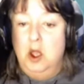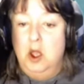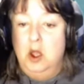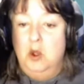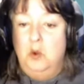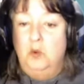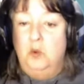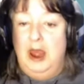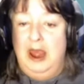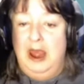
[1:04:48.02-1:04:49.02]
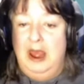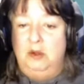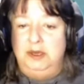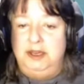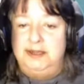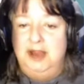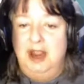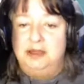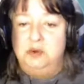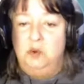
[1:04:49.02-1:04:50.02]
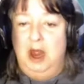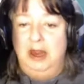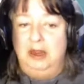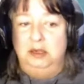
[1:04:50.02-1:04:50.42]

Wow, Lisa, that's wild.